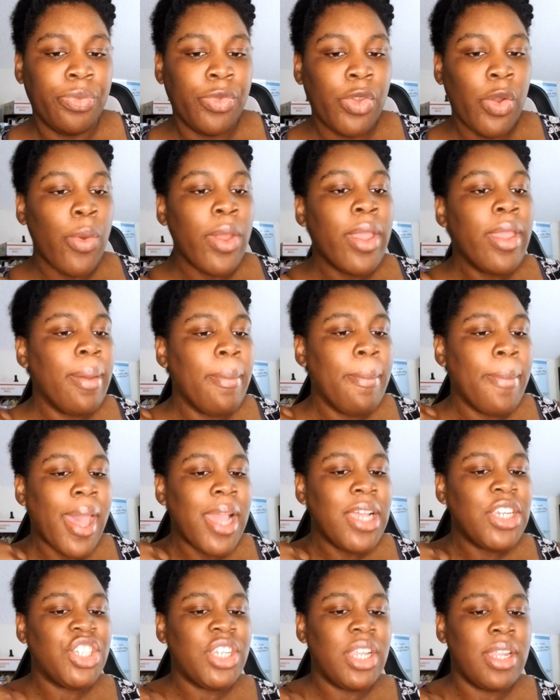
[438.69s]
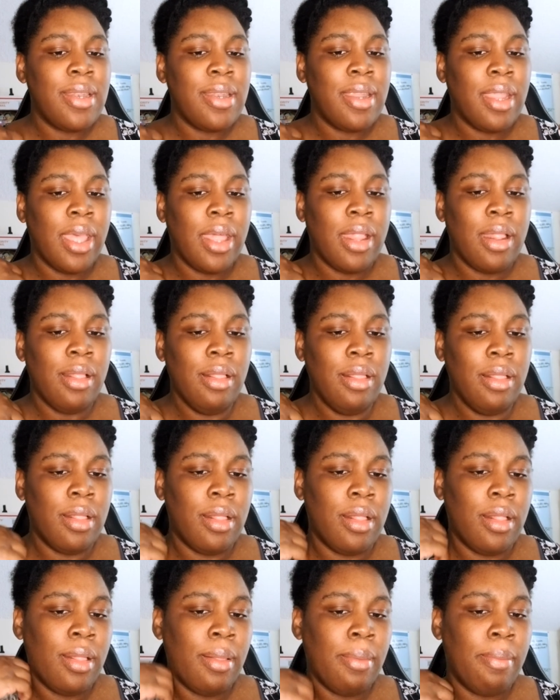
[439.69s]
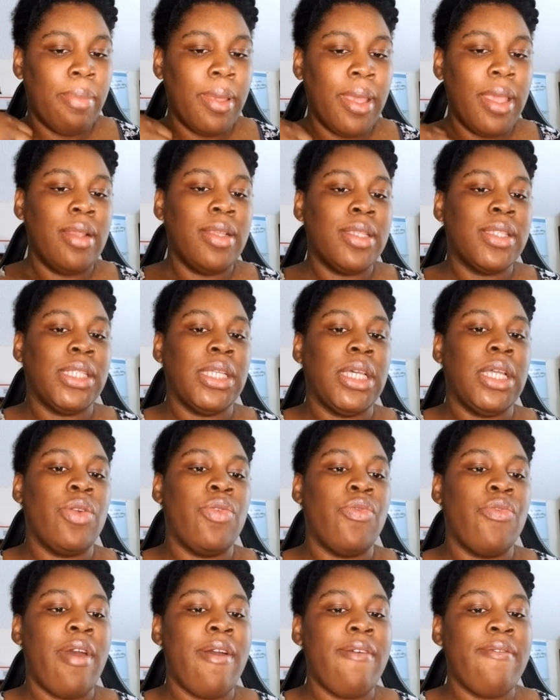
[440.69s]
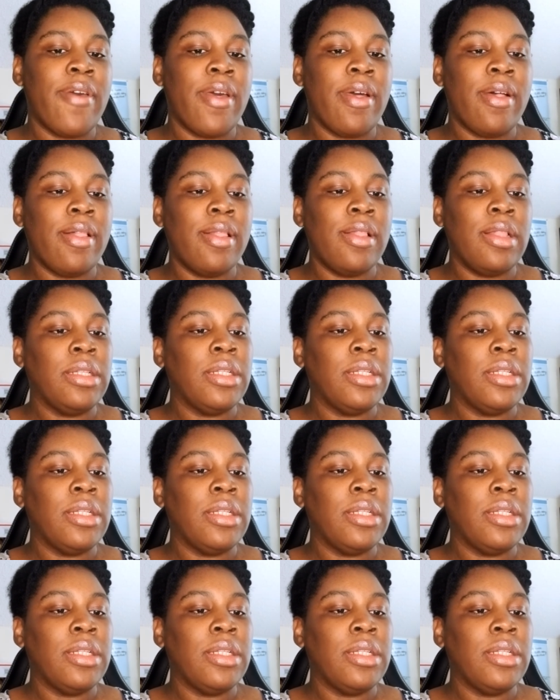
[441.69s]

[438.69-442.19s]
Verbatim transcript: written by Shanell Petersen-Reffell.